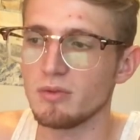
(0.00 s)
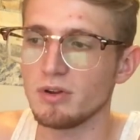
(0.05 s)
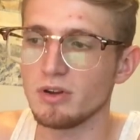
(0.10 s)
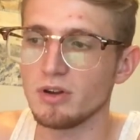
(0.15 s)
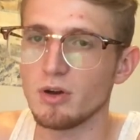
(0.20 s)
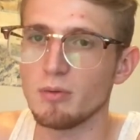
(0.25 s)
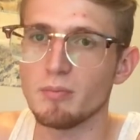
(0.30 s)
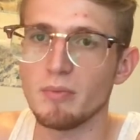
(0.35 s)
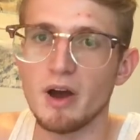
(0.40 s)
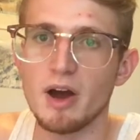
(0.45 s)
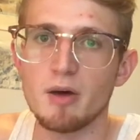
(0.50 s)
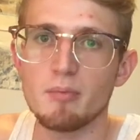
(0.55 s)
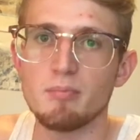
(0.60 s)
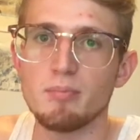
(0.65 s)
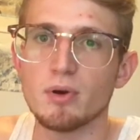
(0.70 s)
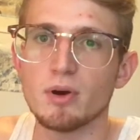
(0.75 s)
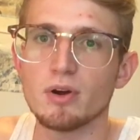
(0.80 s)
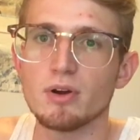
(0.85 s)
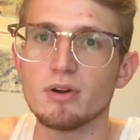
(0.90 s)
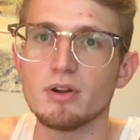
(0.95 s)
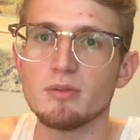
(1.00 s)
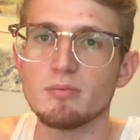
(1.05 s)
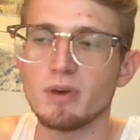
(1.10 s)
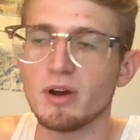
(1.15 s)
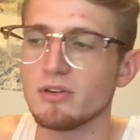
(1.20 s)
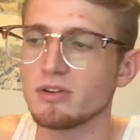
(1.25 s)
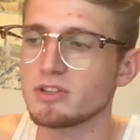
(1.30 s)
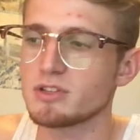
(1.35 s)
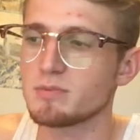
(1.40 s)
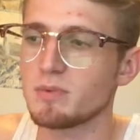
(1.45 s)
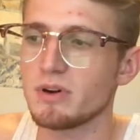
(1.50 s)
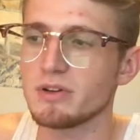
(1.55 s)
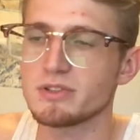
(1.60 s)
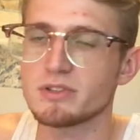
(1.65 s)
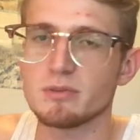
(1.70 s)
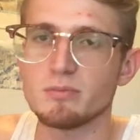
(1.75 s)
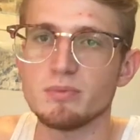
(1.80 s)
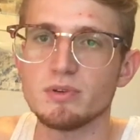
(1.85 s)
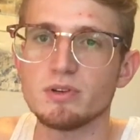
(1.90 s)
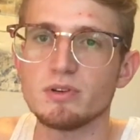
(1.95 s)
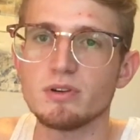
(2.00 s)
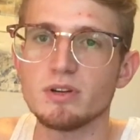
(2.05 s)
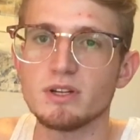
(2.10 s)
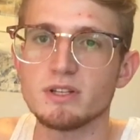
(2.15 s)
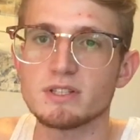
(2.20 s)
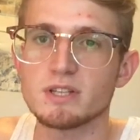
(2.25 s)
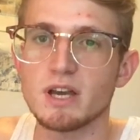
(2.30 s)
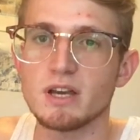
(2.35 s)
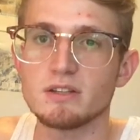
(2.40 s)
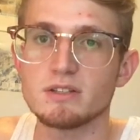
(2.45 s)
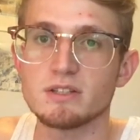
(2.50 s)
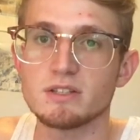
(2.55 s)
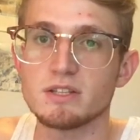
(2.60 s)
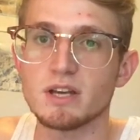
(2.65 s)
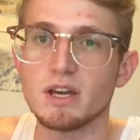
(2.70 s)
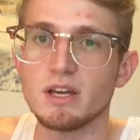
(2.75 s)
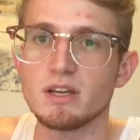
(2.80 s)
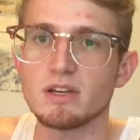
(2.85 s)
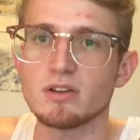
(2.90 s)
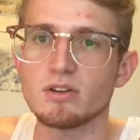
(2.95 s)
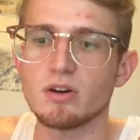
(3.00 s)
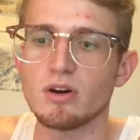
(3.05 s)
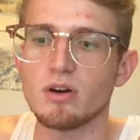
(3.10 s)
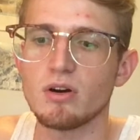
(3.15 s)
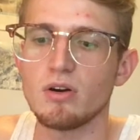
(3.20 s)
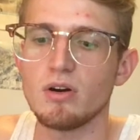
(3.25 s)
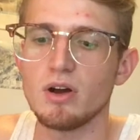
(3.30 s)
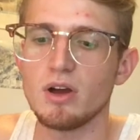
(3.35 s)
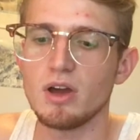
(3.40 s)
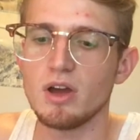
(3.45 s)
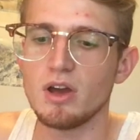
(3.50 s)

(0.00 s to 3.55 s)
you know my burden my responsibility to, to take it all